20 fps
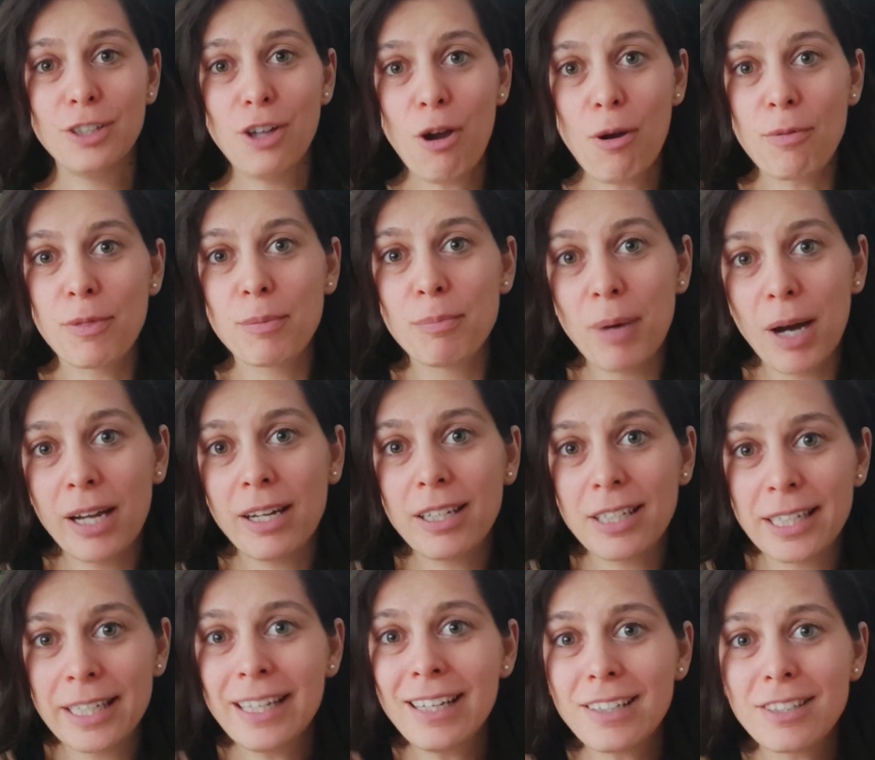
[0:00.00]
No, the
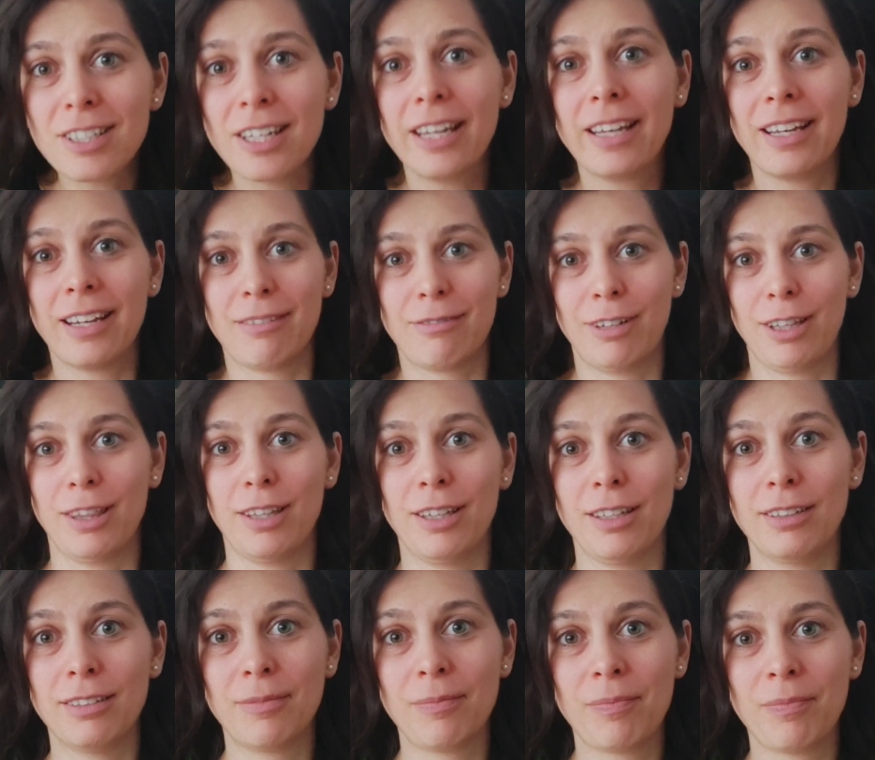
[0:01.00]
body can't take
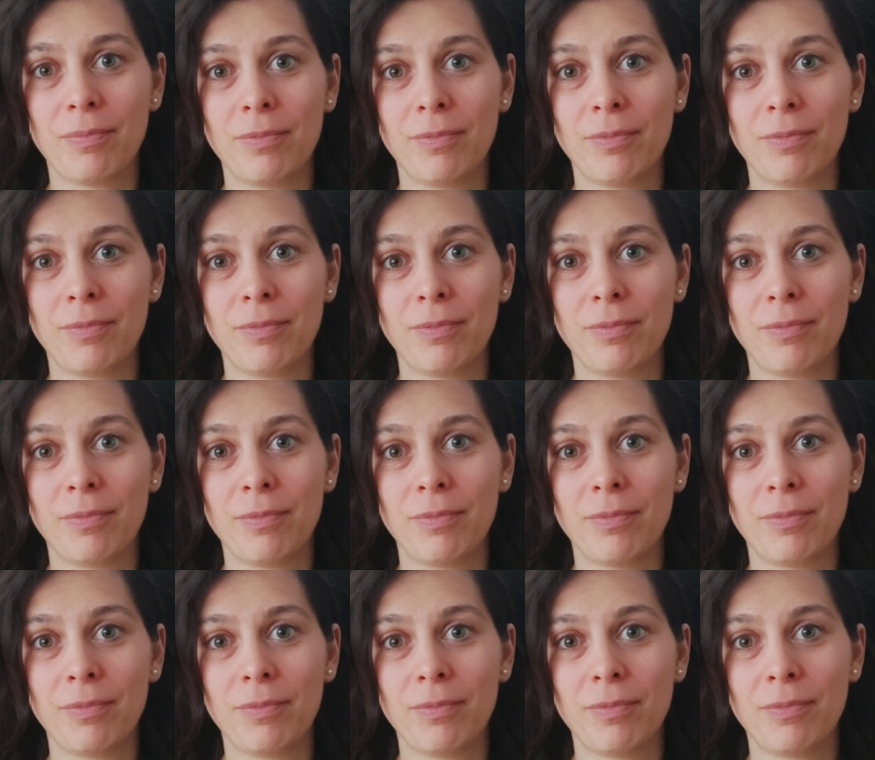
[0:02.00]
everything.